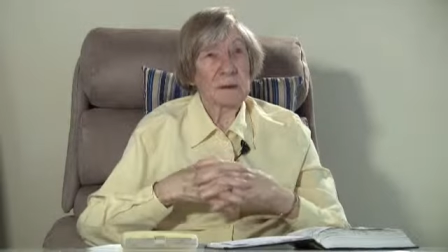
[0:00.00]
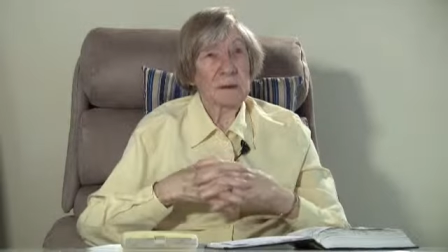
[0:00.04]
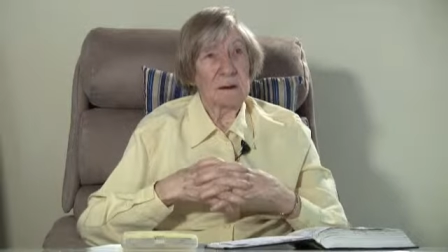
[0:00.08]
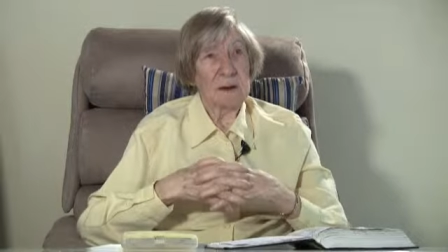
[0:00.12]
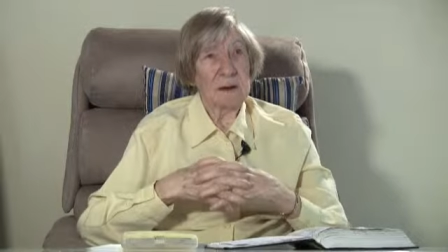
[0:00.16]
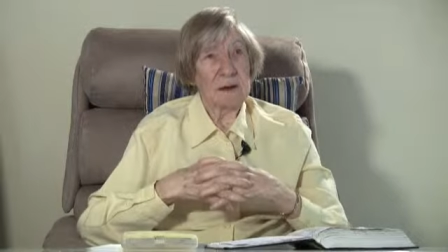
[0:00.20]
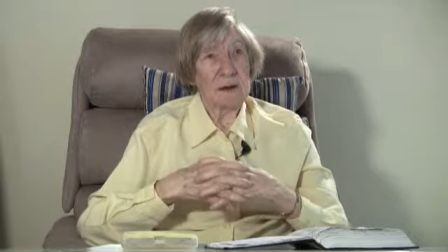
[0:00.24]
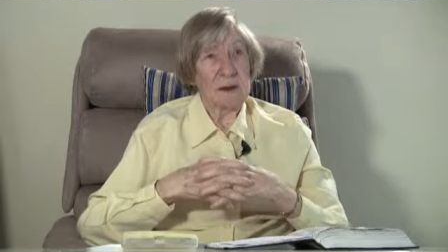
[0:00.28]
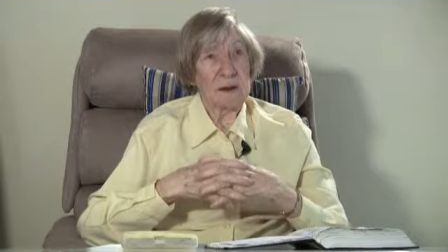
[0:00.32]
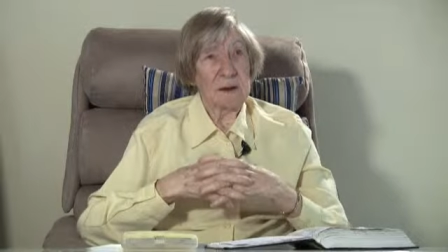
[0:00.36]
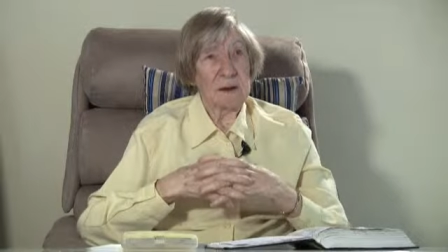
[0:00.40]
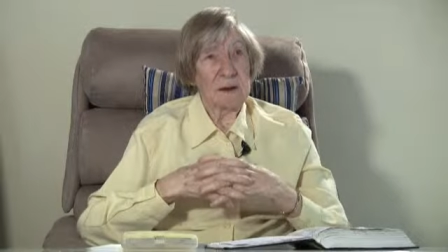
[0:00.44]

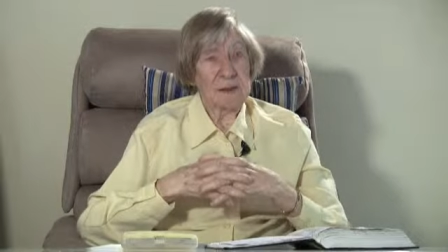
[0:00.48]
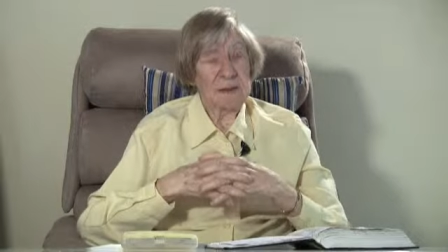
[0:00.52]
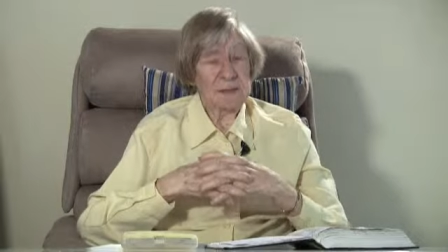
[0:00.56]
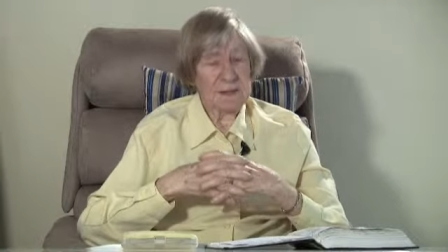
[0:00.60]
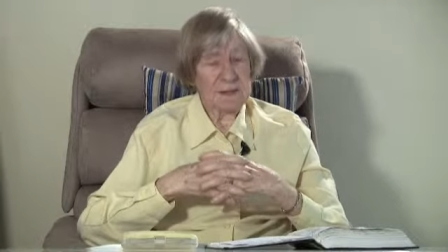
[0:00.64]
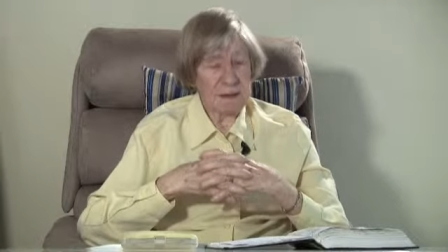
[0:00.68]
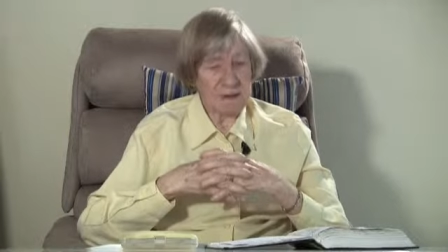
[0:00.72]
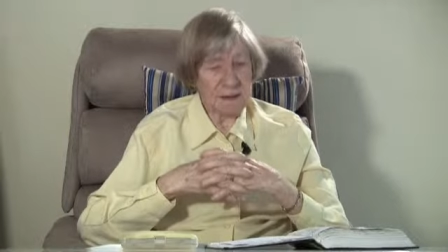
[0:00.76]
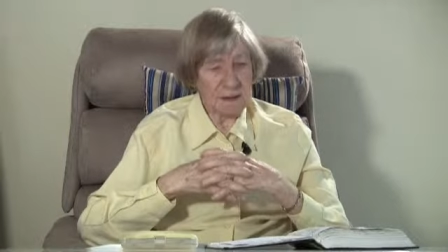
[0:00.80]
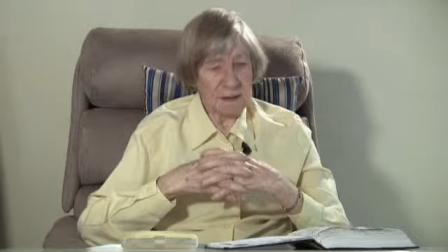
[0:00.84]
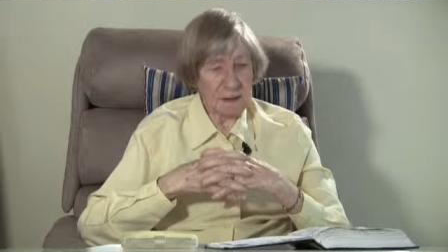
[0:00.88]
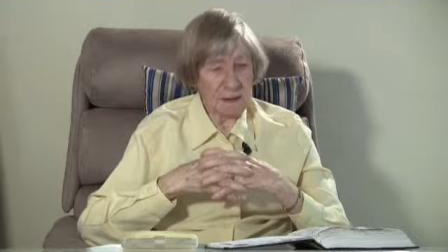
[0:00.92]
I
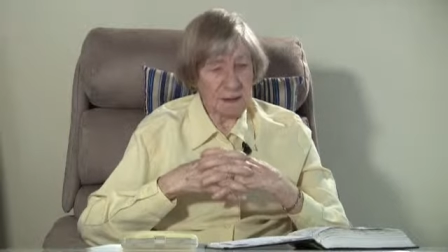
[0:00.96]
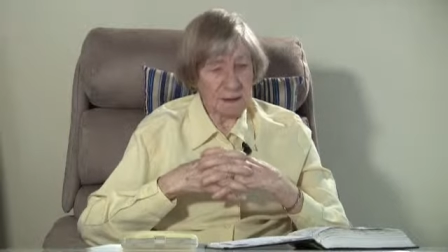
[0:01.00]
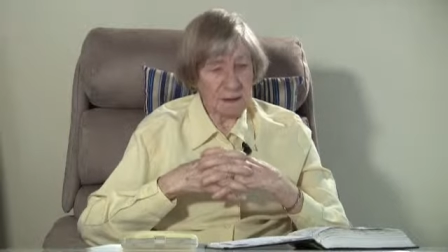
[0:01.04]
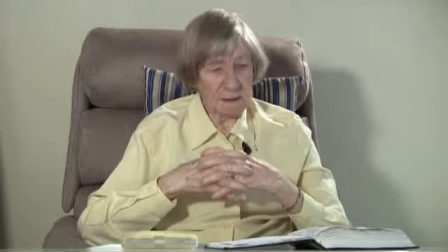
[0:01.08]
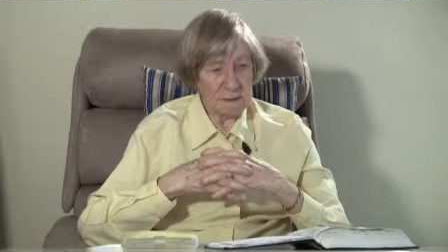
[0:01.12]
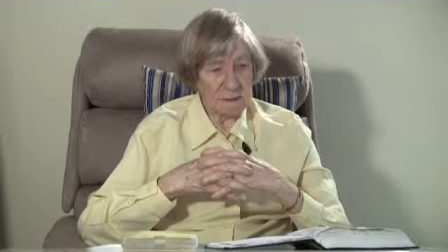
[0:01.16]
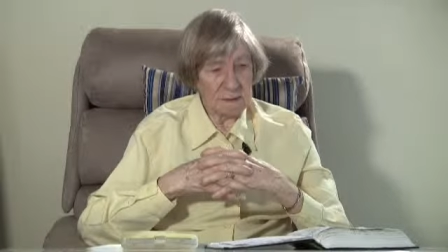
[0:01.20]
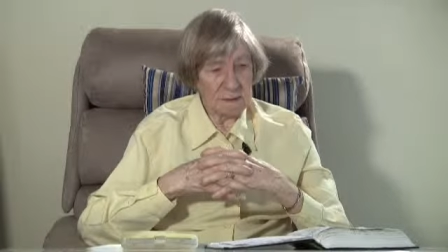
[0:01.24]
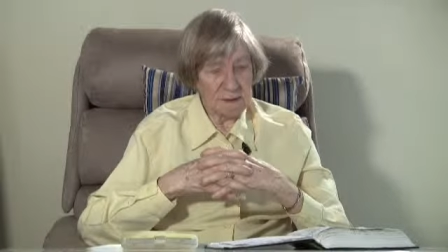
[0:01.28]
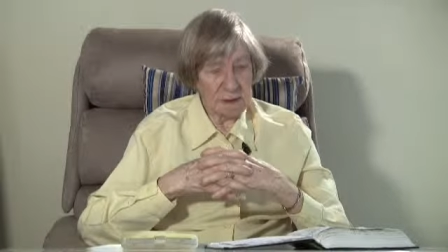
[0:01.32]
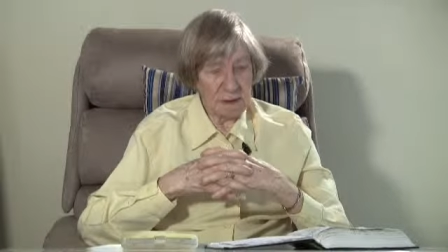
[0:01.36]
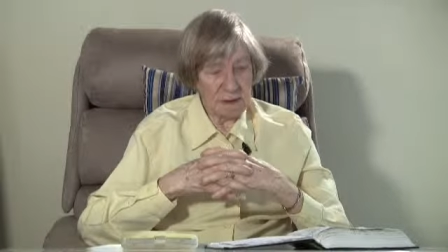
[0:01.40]
said
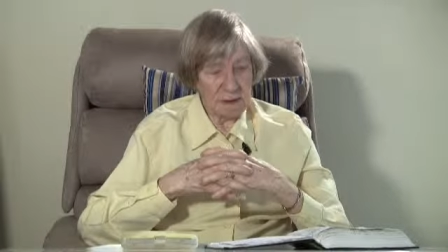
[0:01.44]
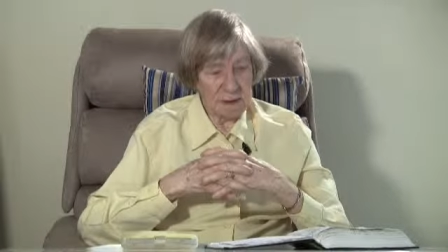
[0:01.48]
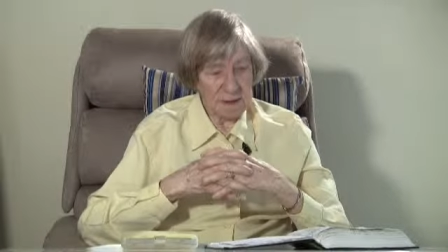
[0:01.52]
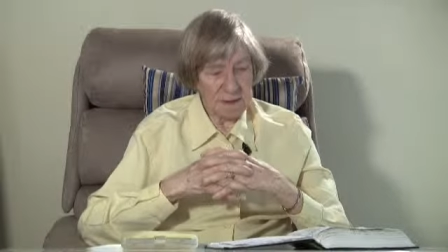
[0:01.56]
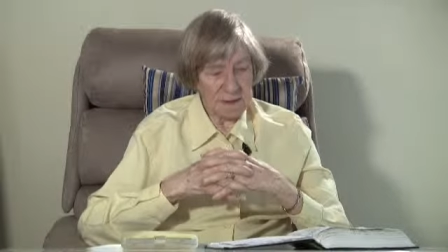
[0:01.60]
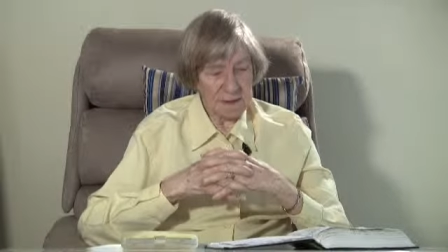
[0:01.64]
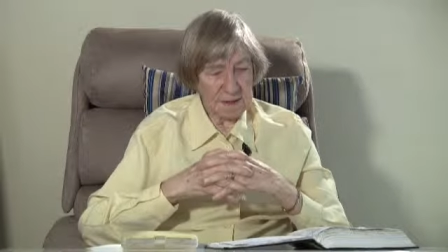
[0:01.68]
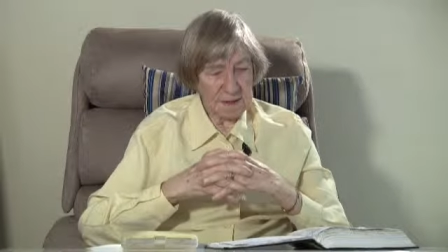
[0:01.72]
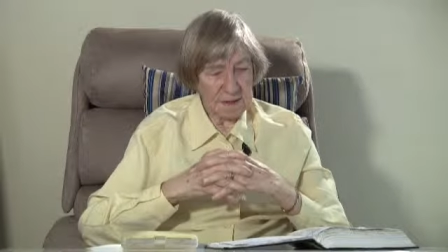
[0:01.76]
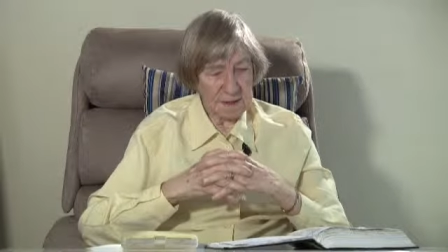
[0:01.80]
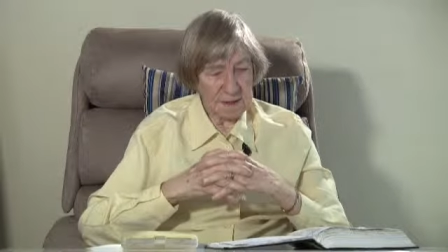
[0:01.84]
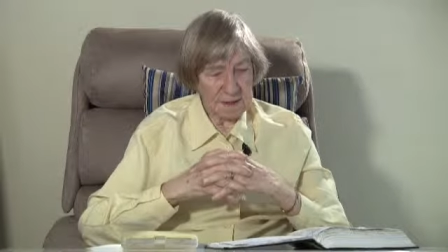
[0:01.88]

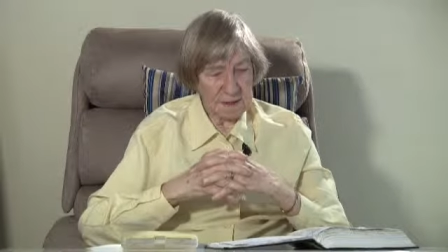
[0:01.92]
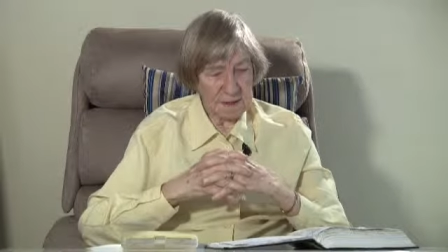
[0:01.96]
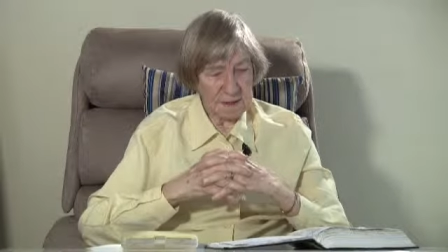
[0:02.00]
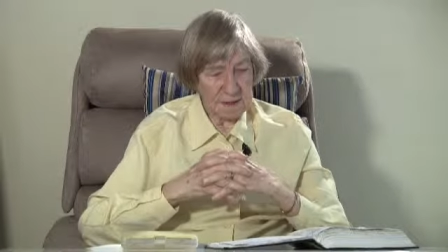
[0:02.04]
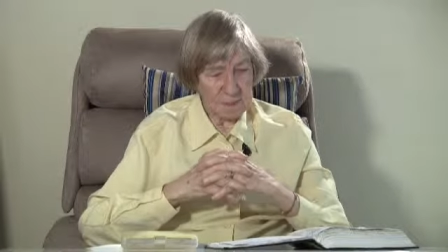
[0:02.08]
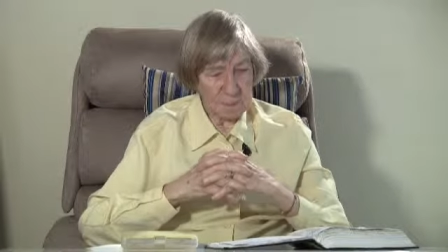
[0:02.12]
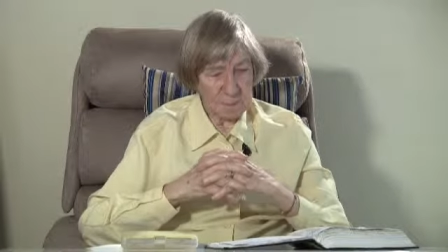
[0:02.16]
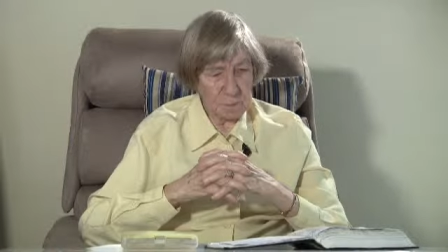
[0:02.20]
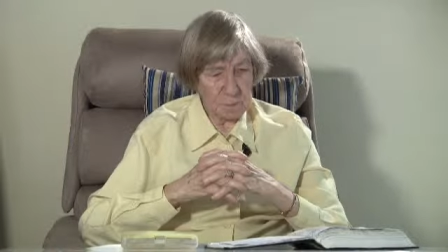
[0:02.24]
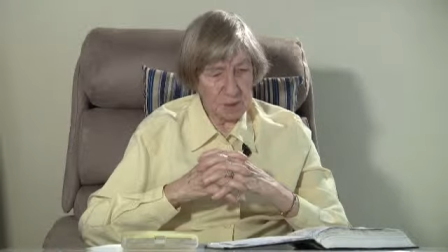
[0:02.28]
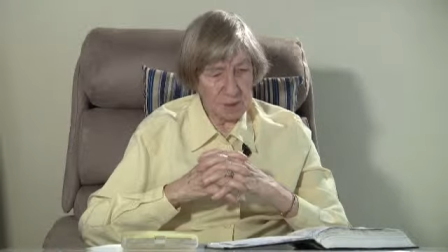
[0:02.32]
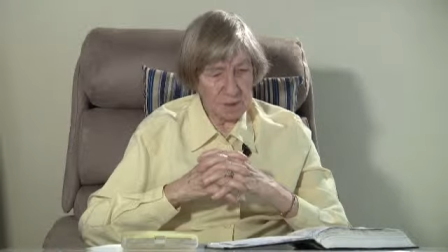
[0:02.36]
to
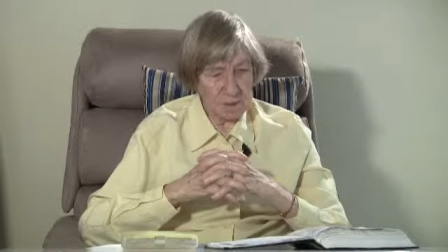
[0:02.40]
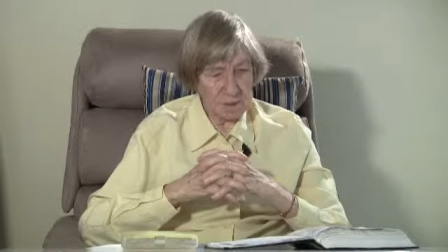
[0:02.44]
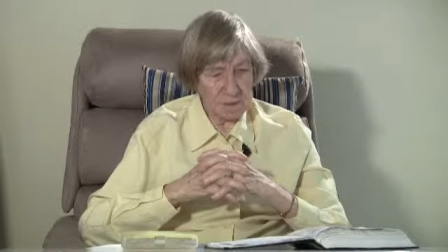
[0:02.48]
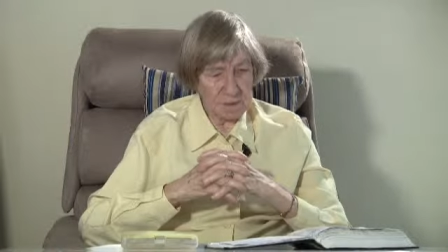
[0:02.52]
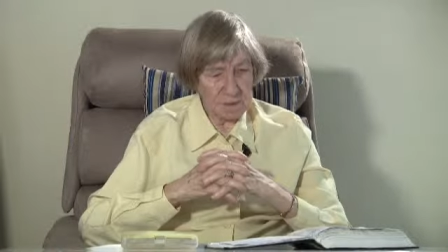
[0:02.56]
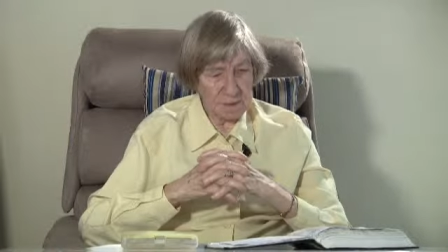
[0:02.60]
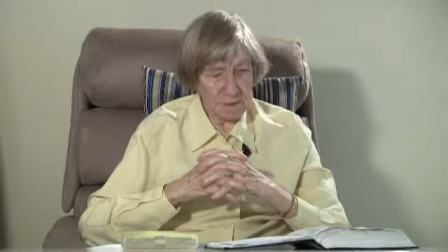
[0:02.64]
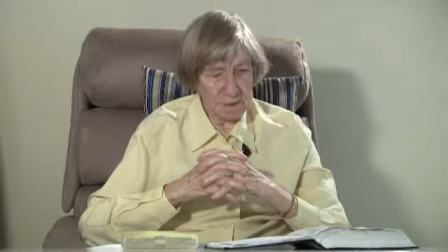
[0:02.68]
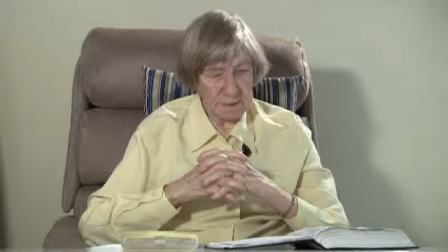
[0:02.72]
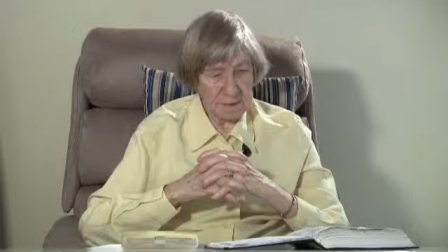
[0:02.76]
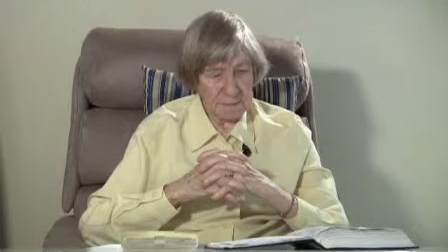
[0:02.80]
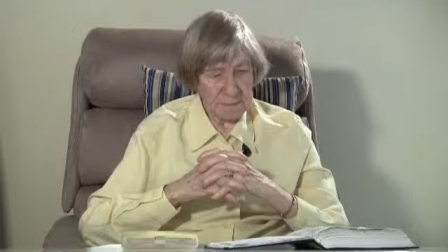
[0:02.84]
this
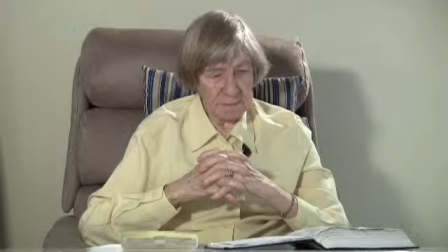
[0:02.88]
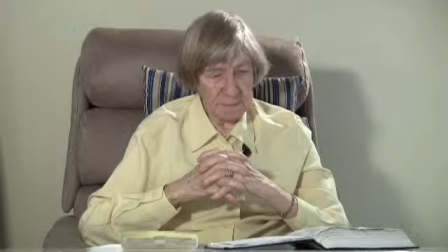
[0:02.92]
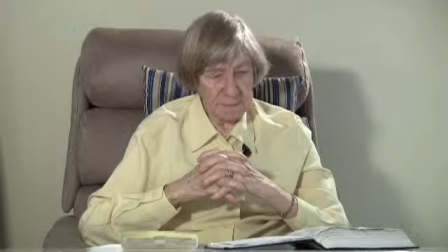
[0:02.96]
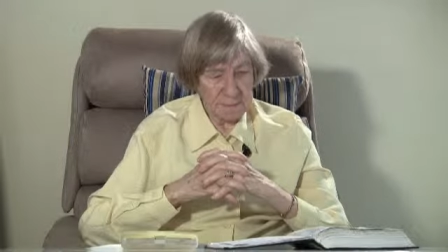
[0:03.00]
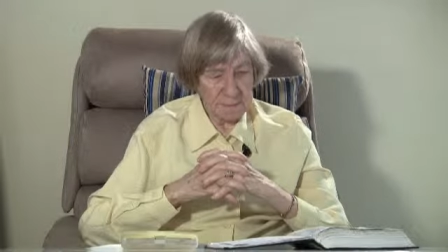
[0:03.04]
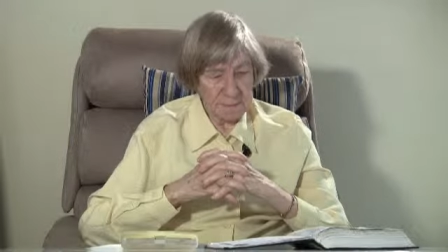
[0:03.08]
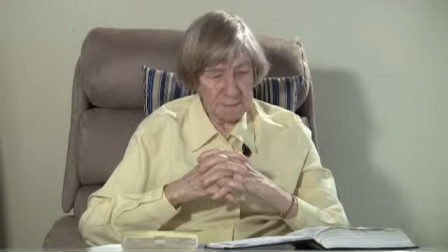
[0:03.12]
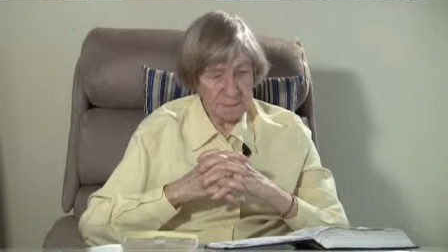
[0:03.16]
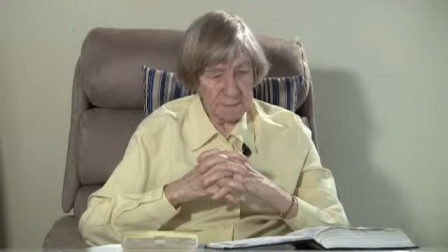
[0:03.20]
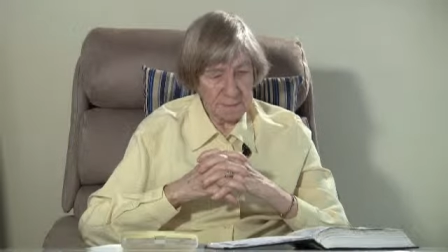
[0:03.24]
person,